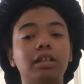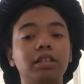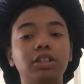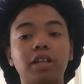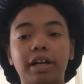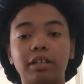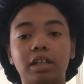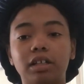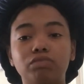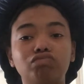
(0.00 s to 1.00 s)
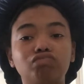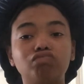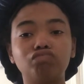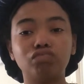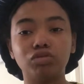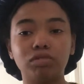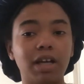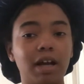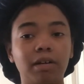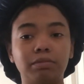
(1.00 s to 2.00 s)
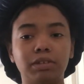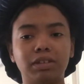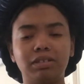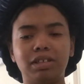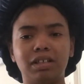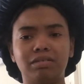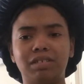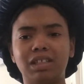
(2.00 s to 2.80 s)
he tried to like do that, and then he like,